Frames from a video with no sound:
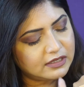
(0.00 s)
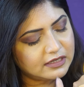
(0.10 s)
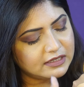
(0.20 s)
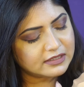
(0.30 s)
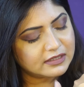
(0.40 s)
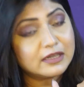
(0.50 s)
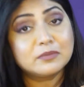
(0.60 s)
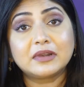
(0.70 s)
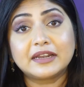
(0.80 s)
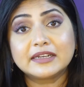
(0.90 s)
easily
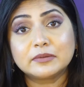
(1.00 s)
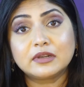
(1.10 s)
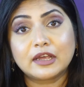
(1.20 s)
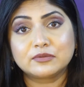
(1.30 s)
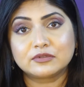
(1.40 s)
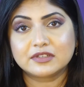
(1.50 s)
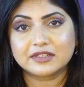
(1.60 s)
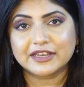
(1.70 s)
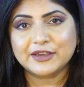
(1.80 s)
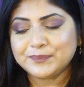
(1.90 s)
blendable, I would
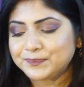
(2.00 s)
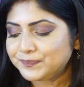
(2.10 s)
say.